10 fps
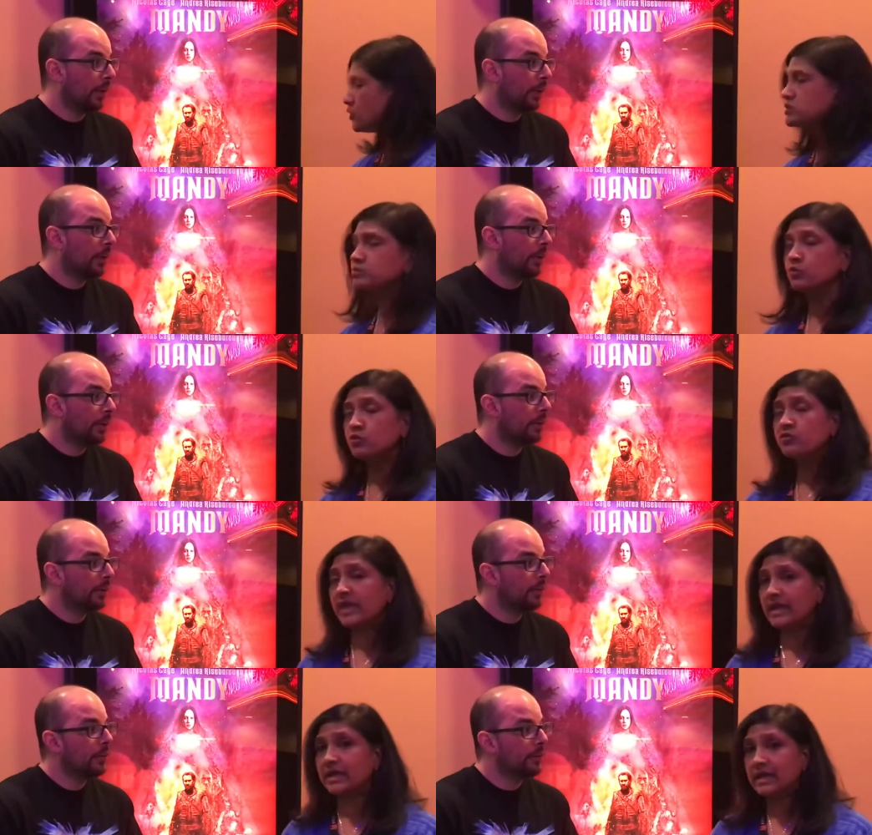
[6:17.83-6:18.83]
Speaker 1: most
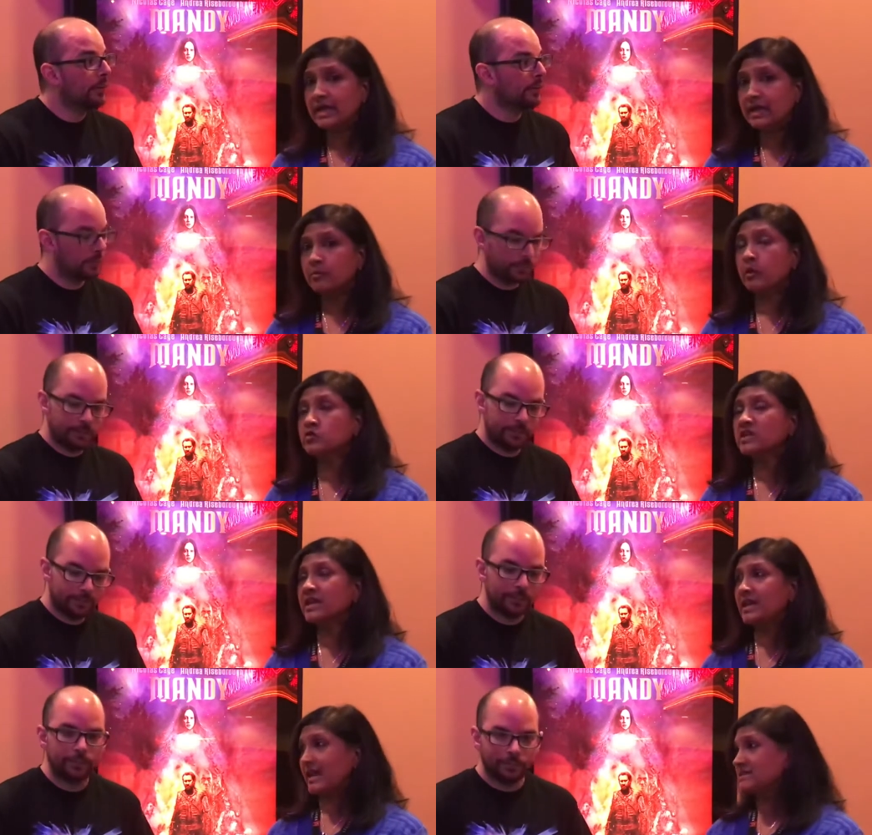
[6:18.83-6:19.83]
moving, most
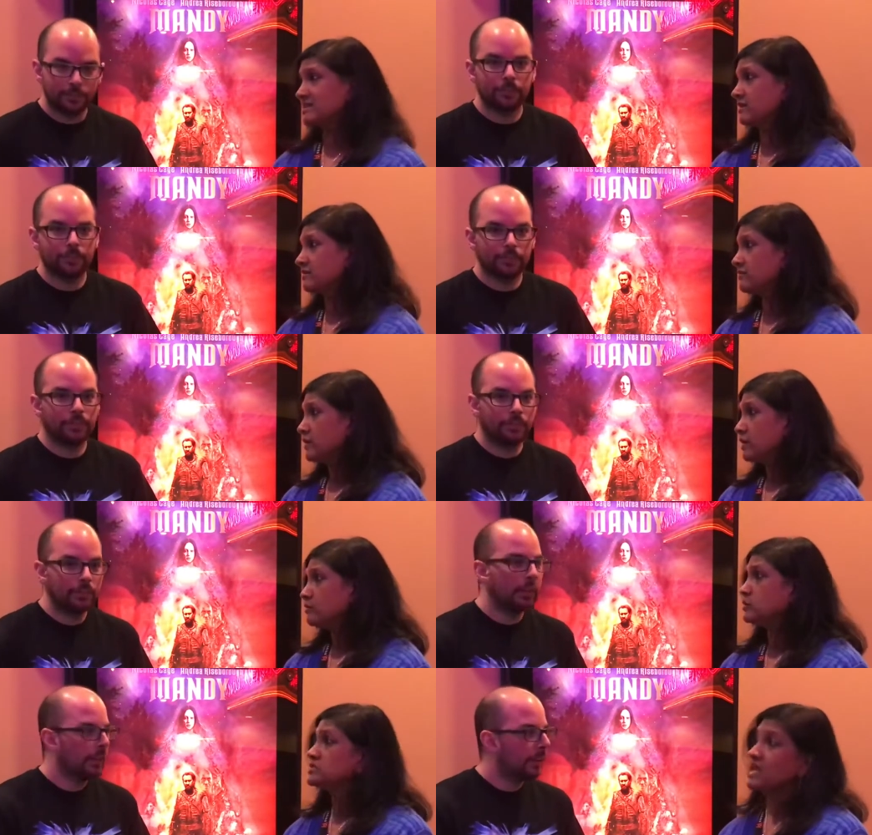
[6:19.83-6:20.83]
connective,
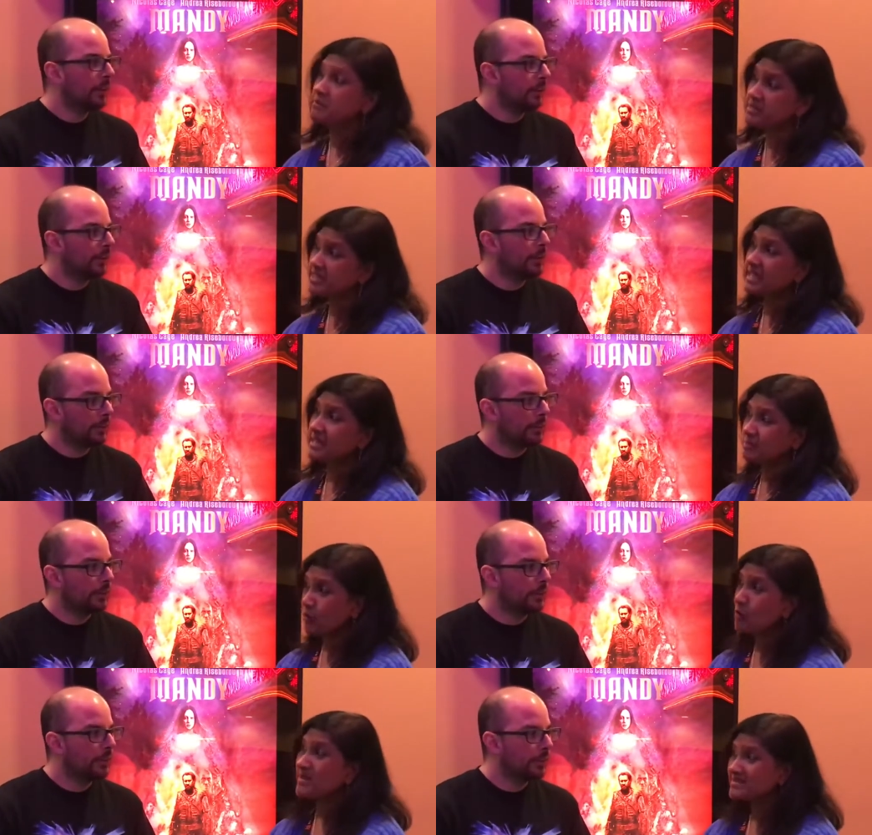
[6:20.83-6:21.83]
most empathetic
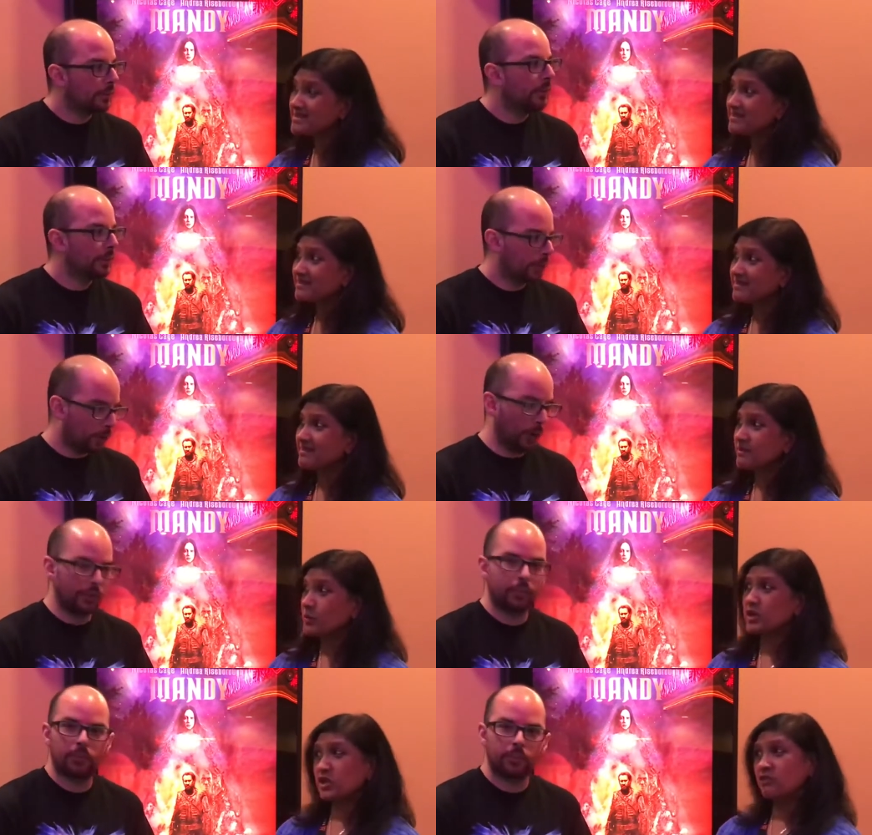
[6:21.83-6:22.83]
moment.
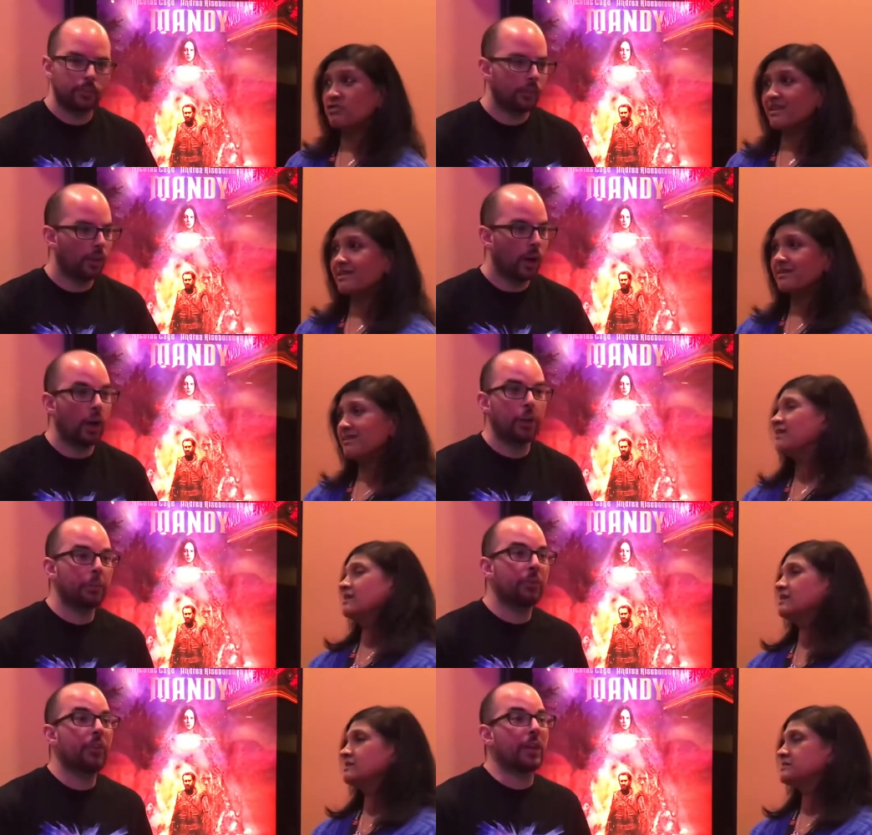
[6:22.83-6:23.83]
Correct. What do you think?
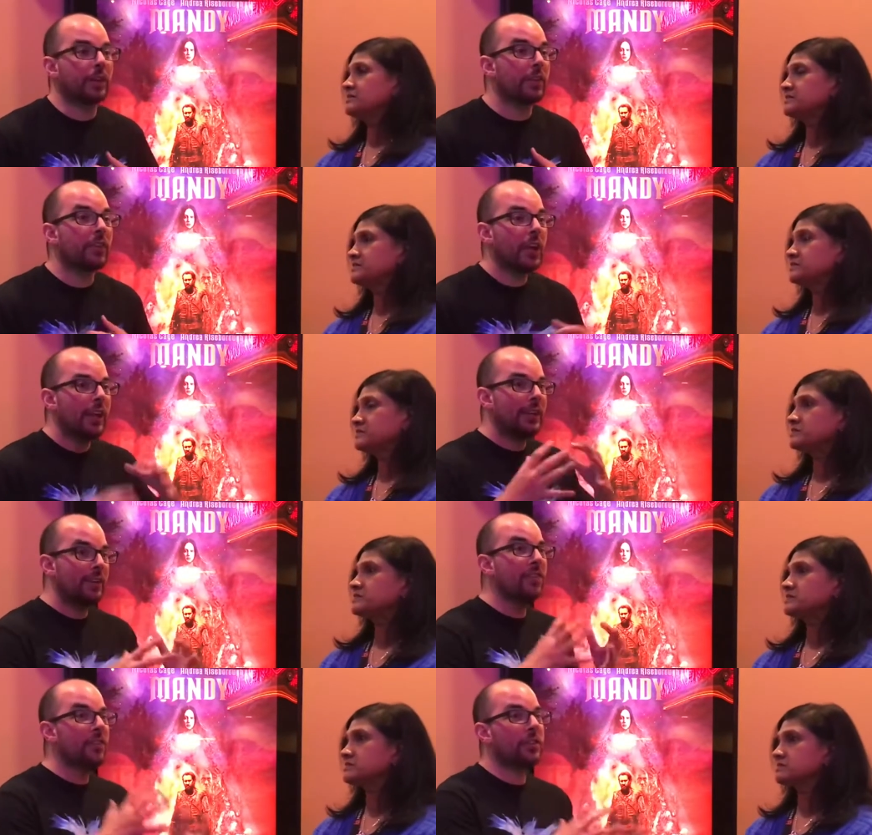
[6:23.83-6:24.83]
Speaker 2: 100%. This
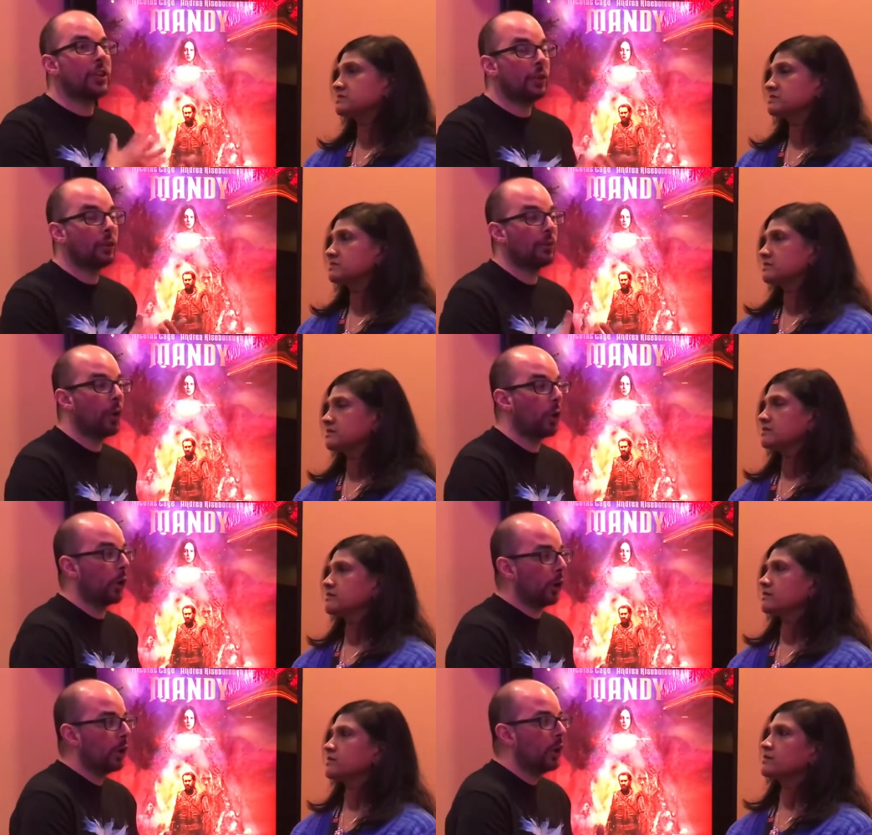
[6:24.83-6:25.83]
this is the year of
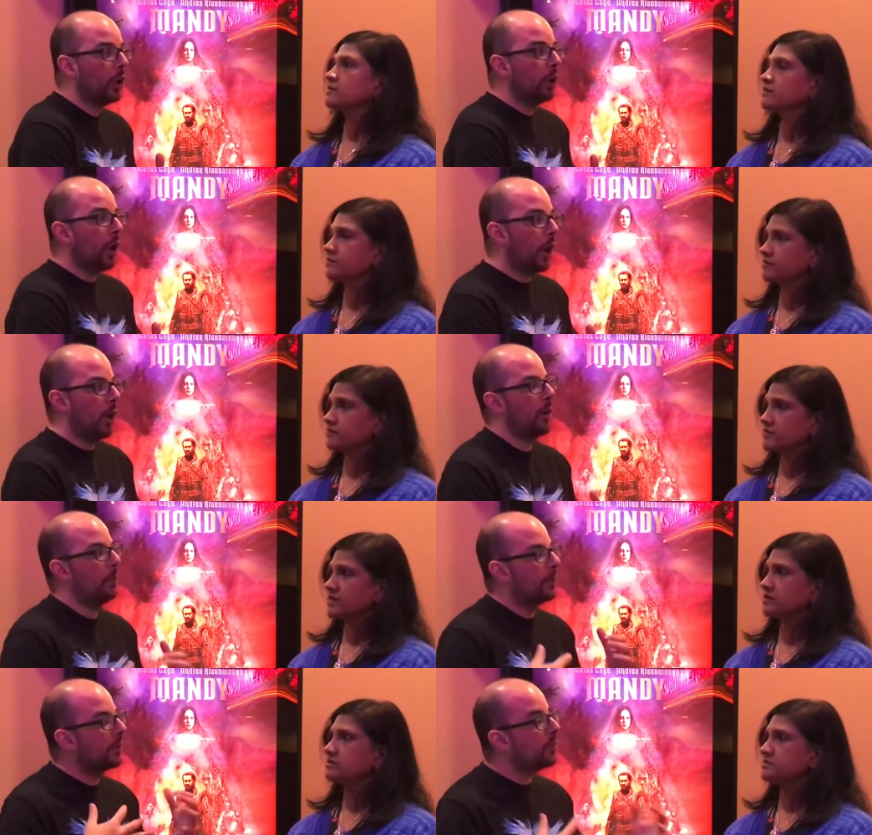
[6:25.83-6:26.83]
horror.
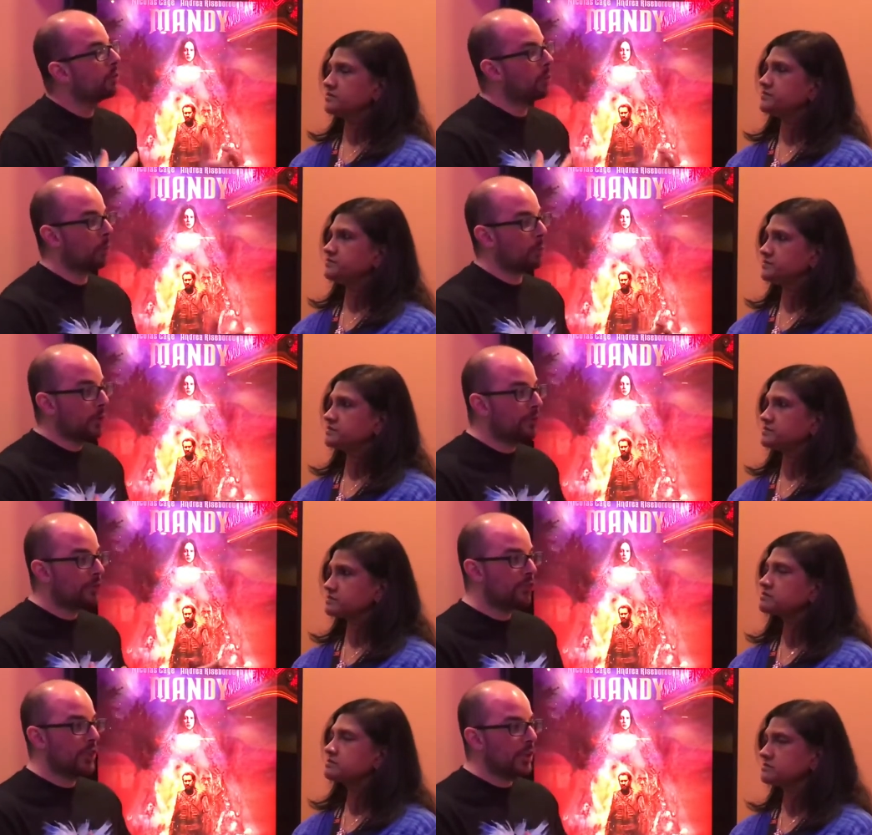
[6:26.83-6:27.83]
Um, this is where we've
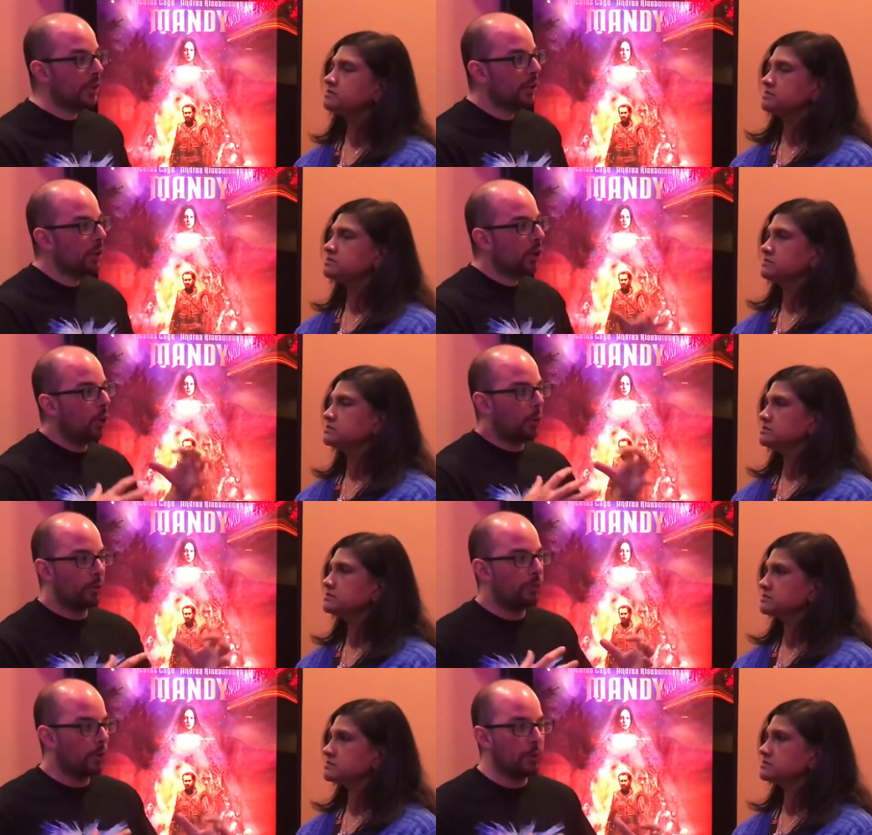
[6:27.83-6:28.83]
seen
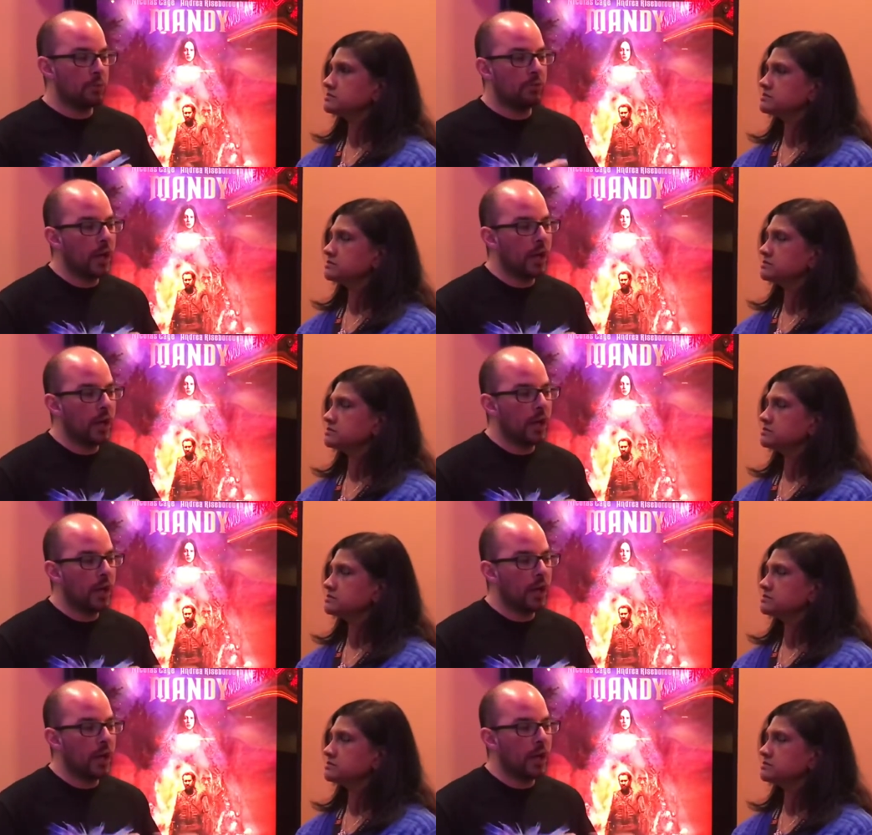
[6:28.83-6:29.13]
horror films